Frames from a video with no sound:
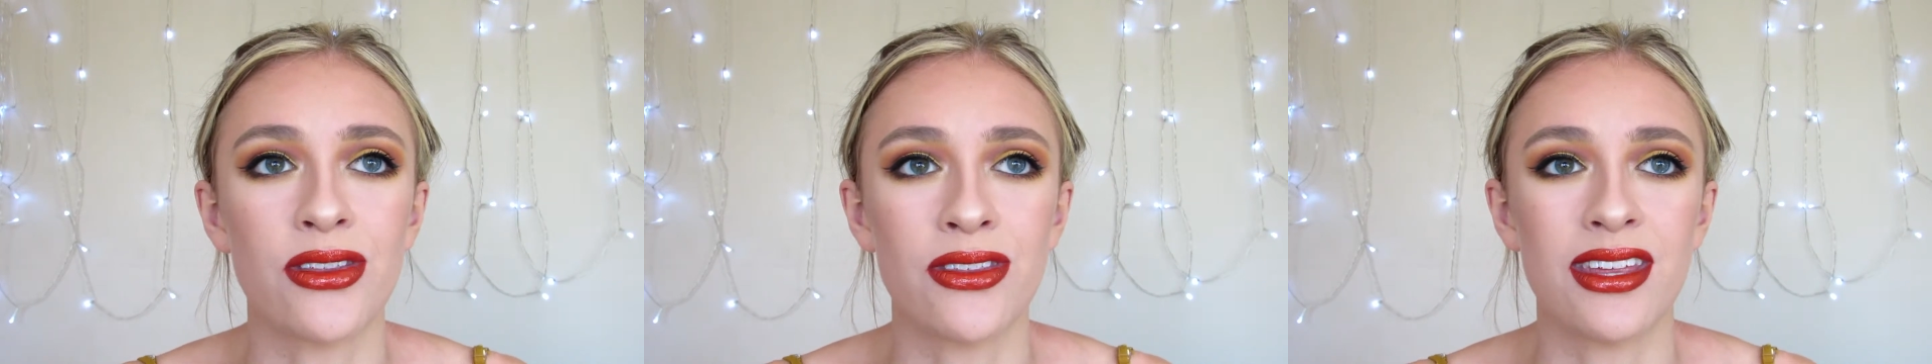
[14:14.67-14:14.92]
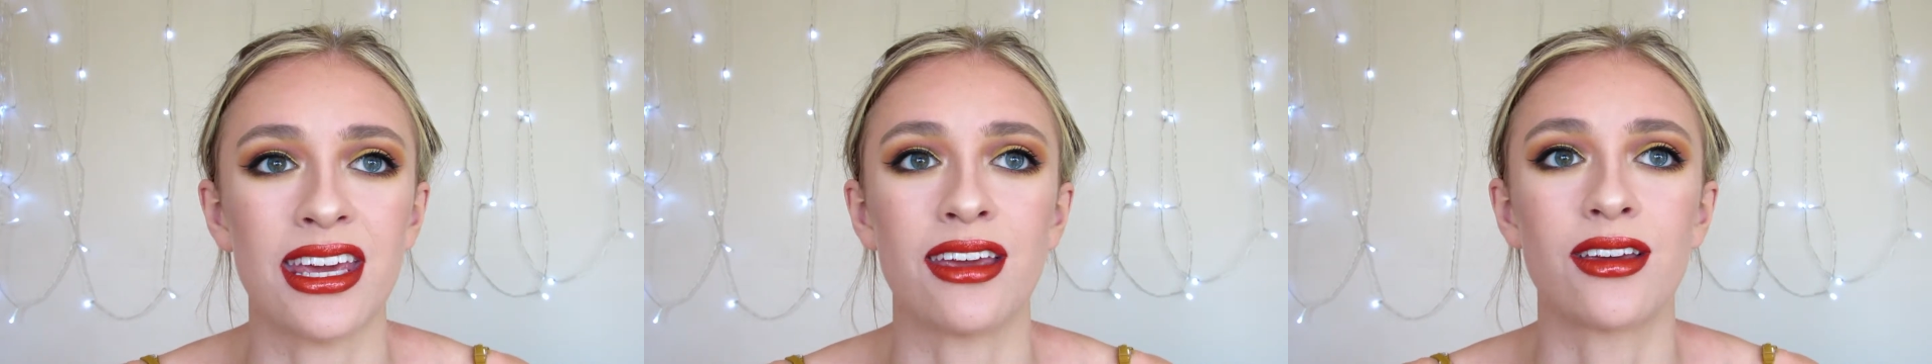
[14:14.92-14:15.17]
and
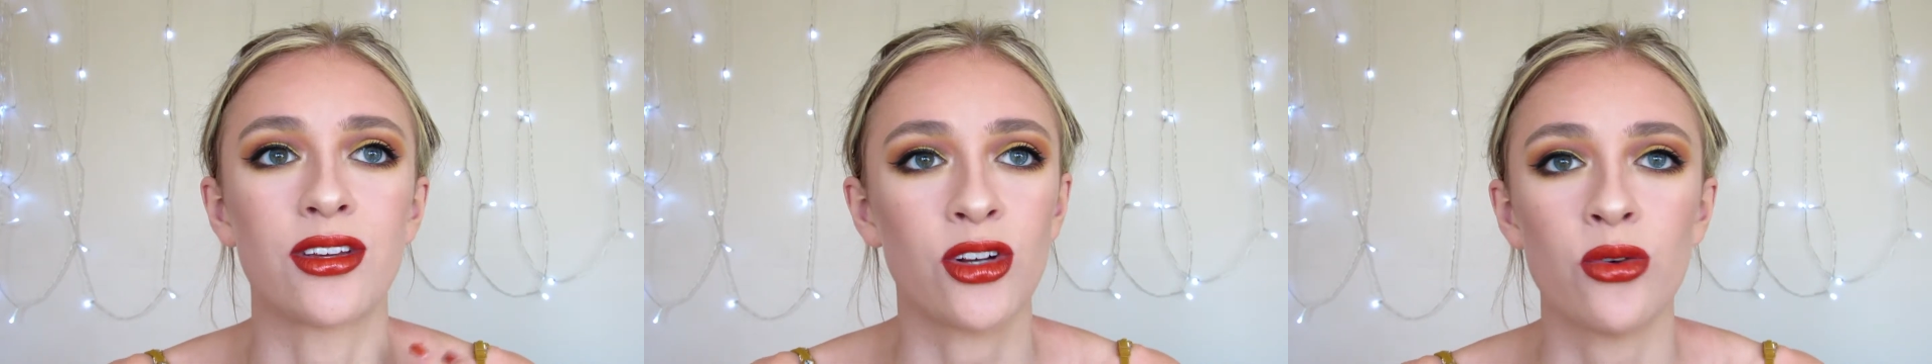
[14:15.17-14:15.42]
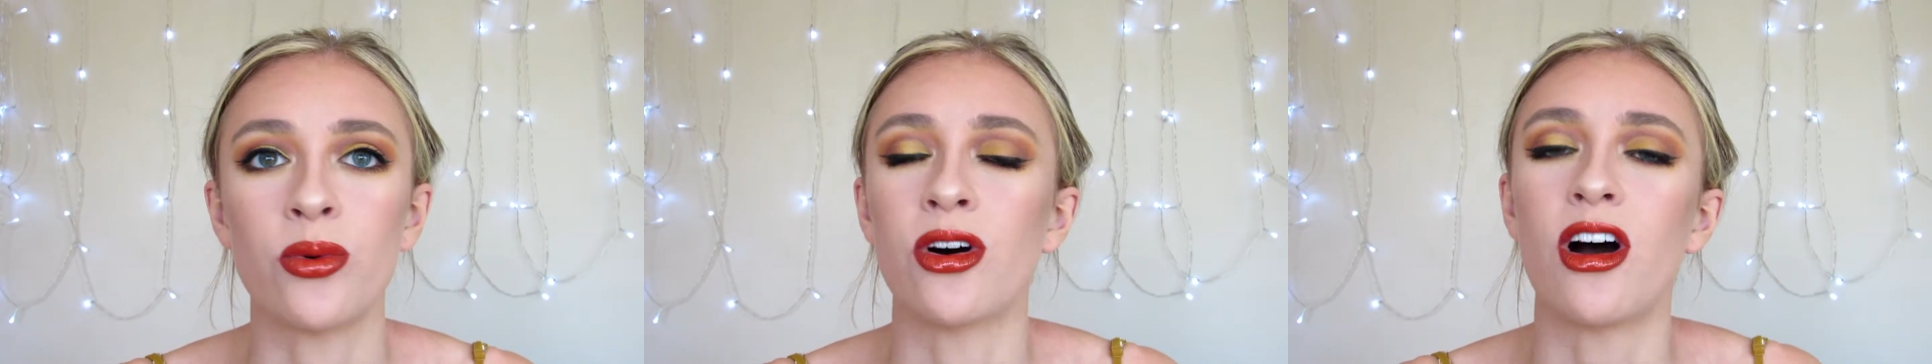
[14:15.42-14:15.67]
think, you
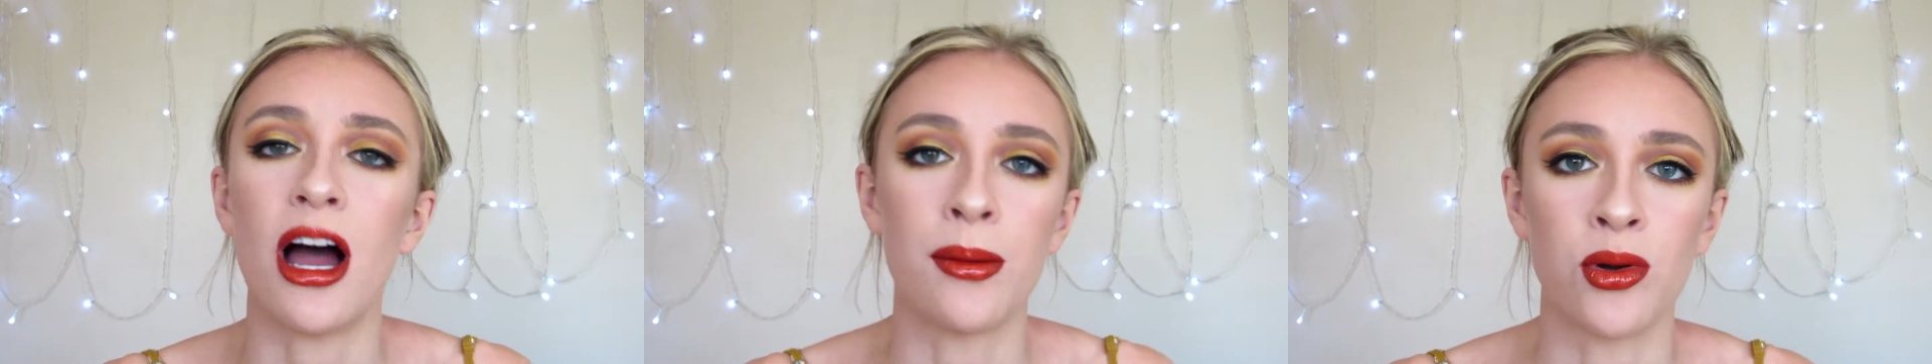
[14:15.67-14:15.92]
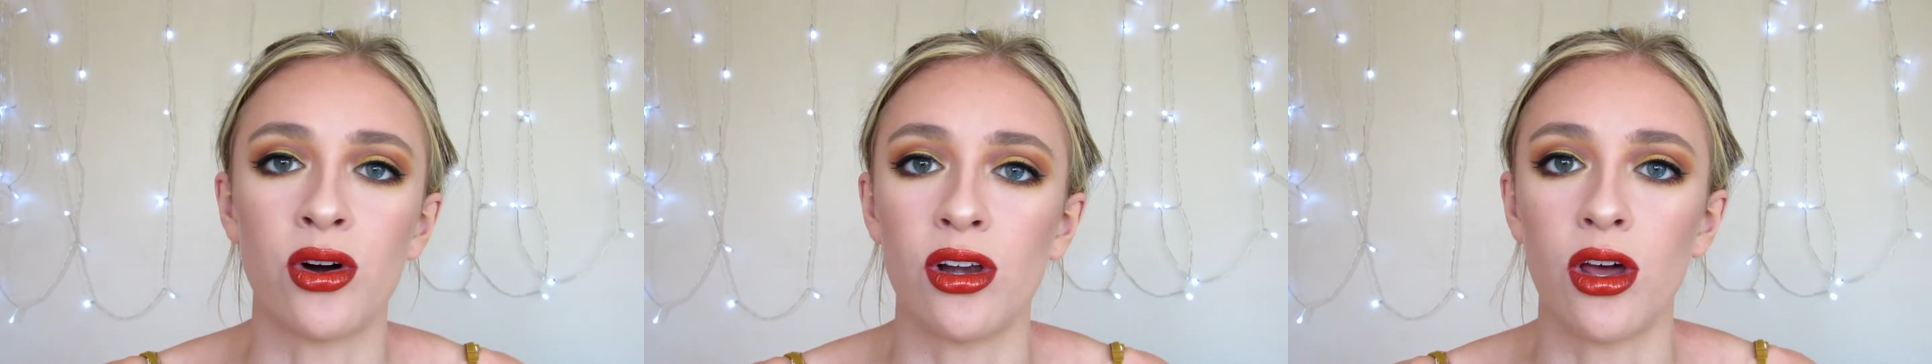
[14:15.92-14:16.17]
know what,
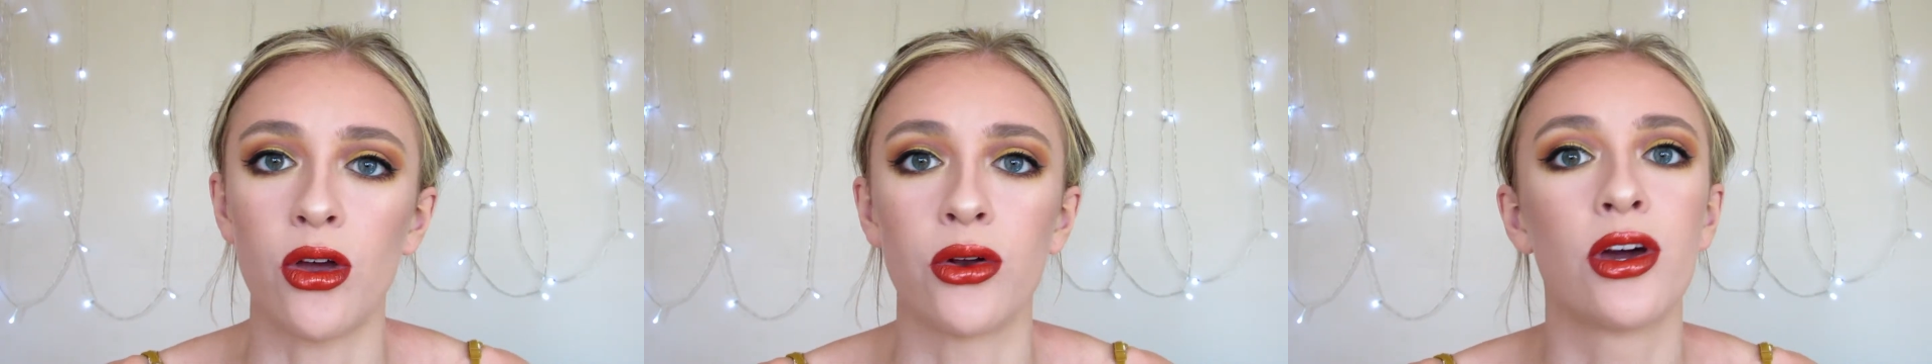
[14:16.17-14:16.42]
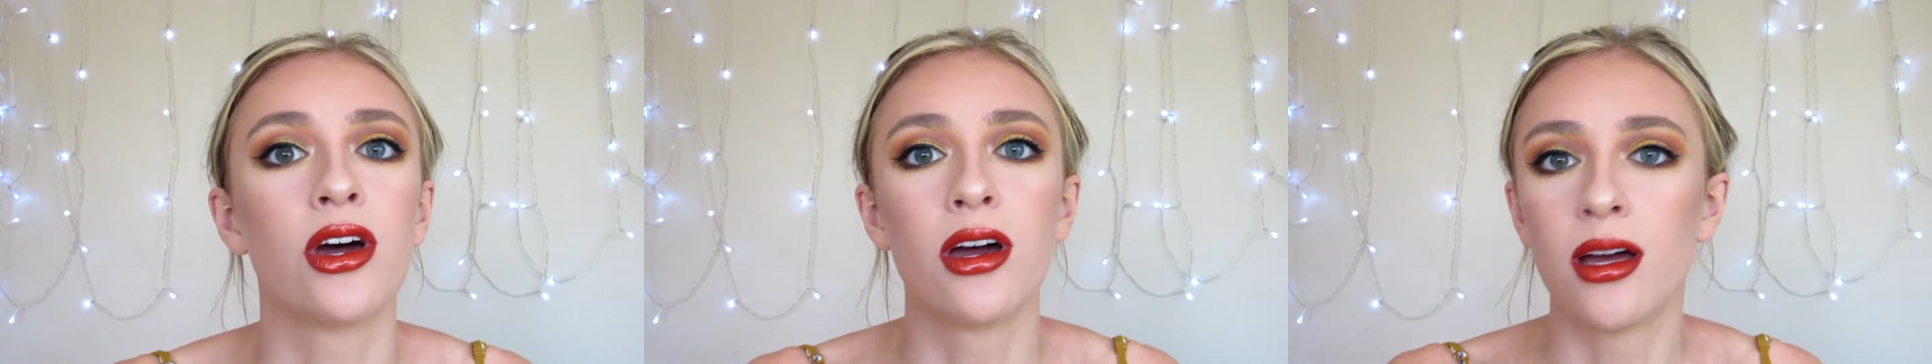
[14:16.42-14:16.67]
I'm not alone.